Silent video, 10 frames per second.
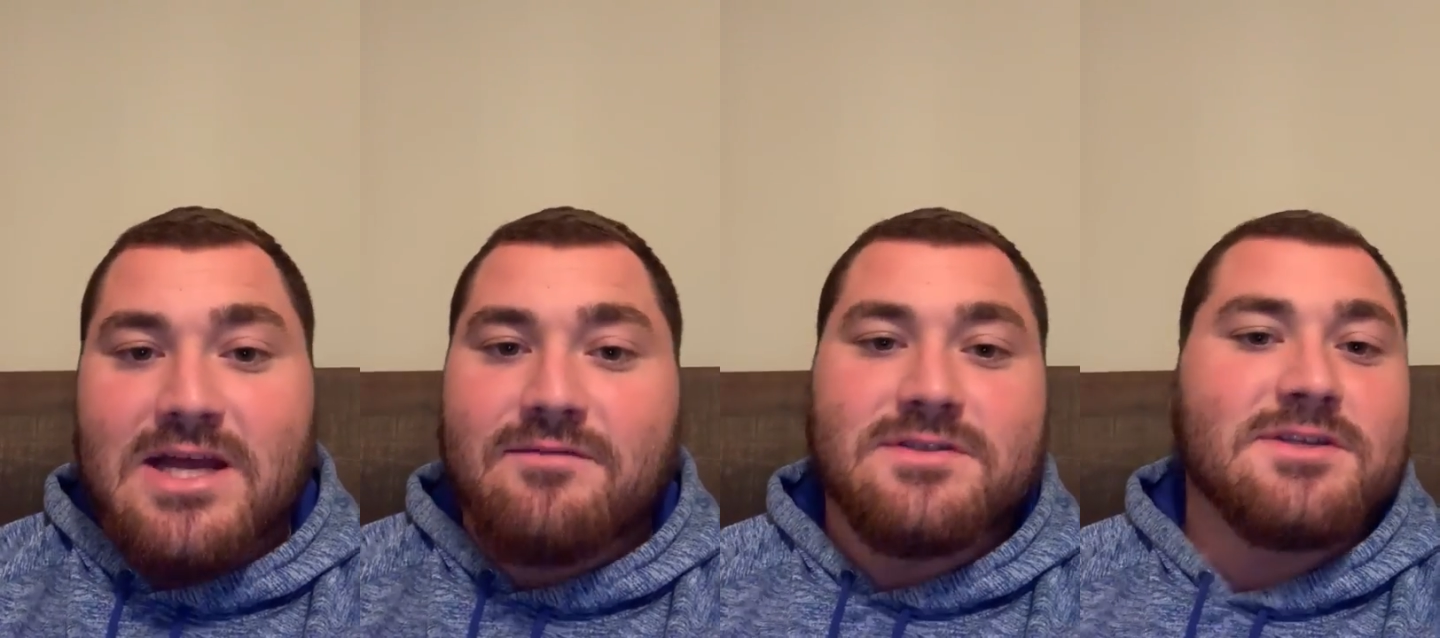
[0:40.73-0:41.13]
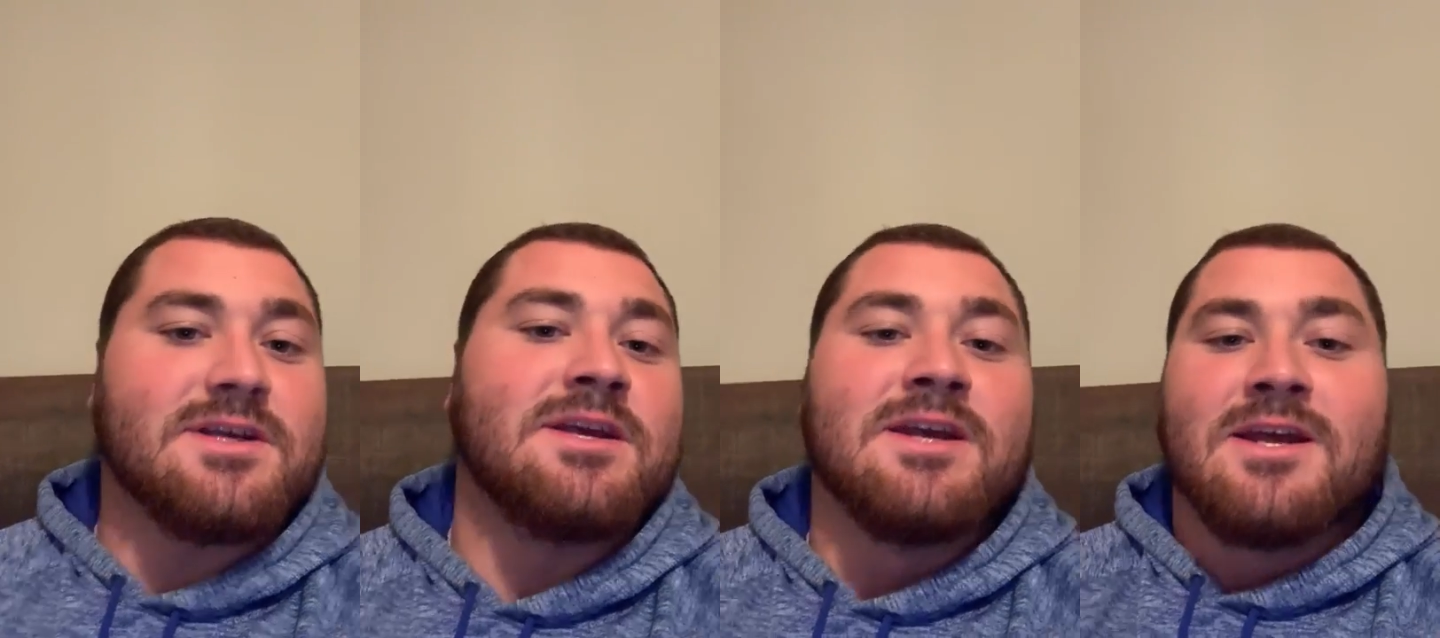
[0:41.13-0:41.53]

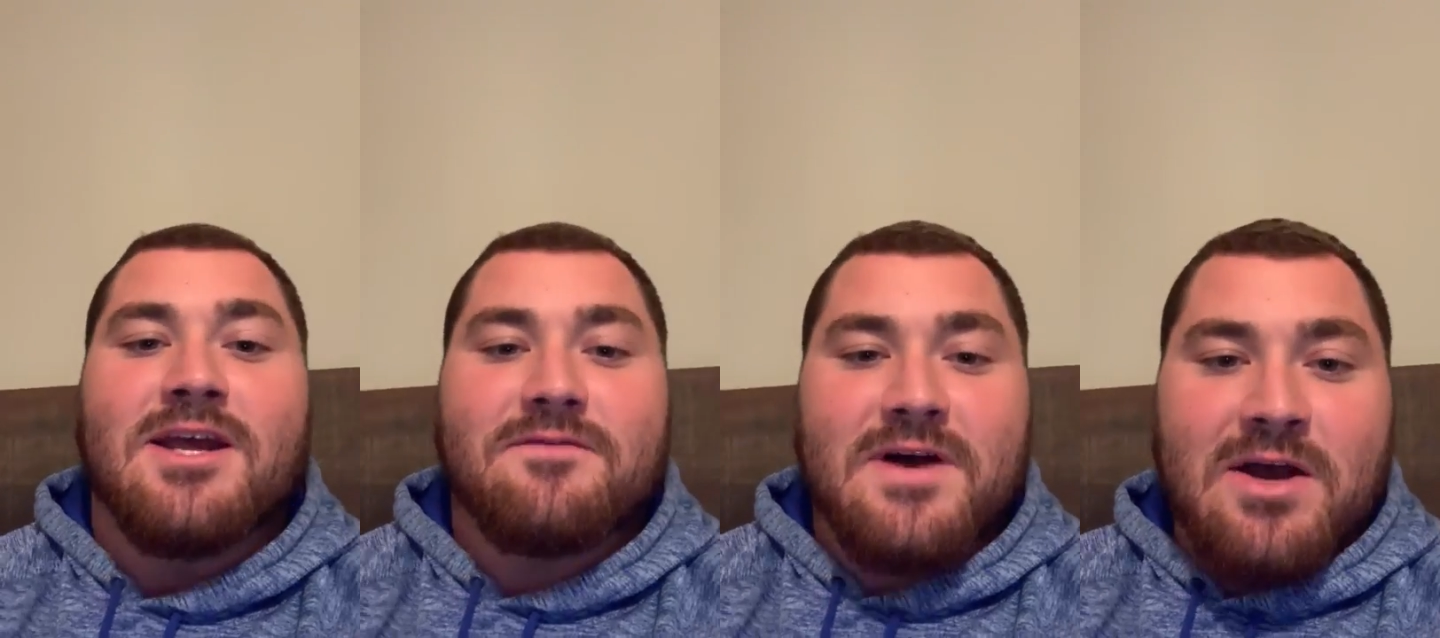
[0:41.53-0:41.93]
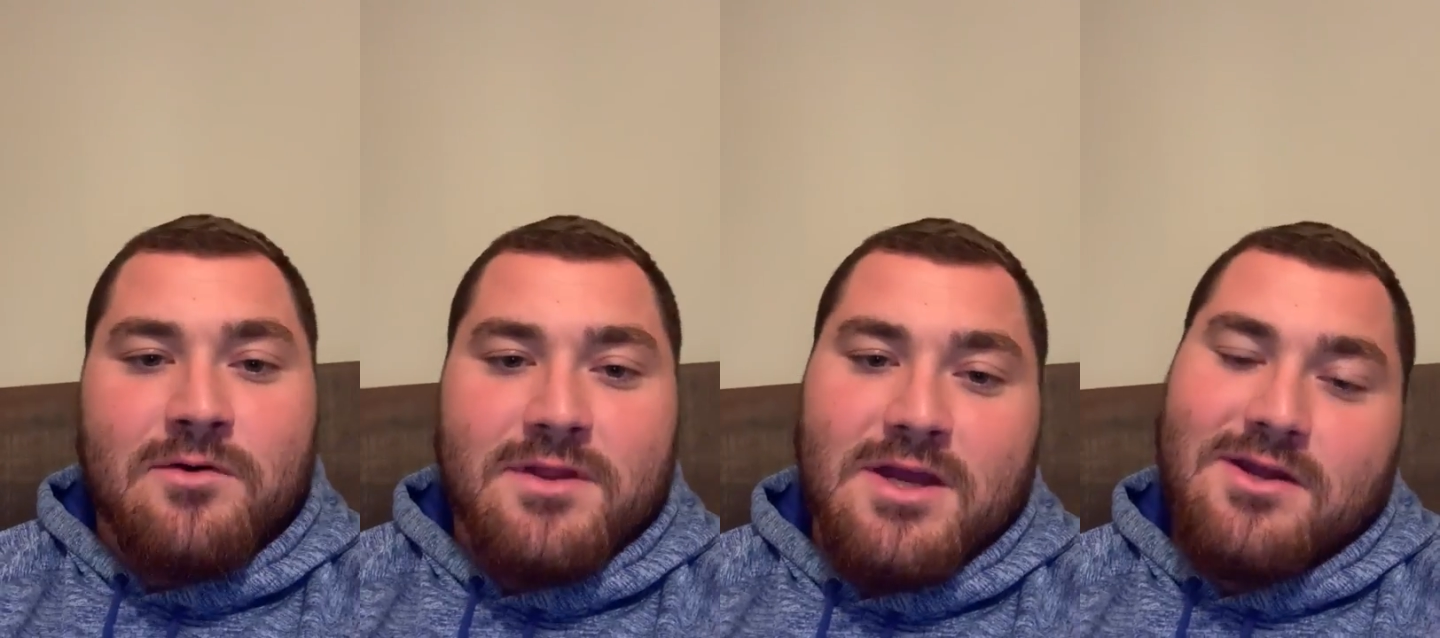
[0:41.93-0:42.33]
Obviously, if I
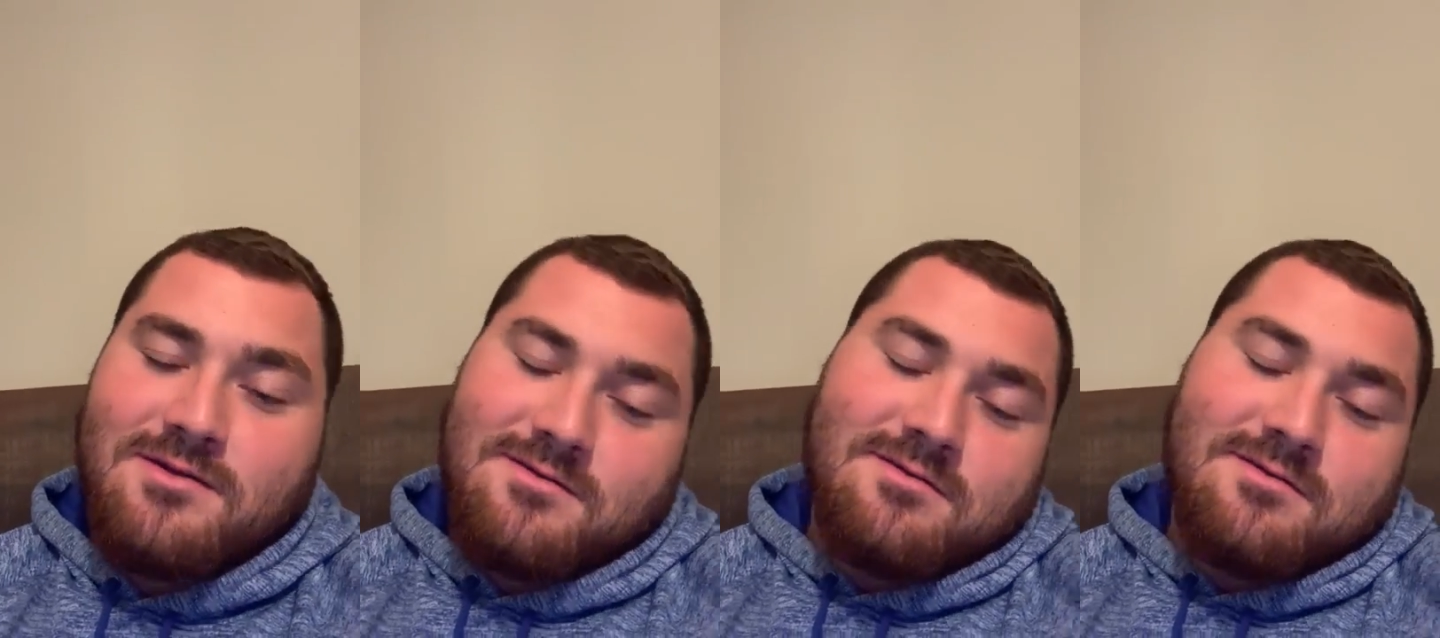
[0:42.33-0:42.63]
were there,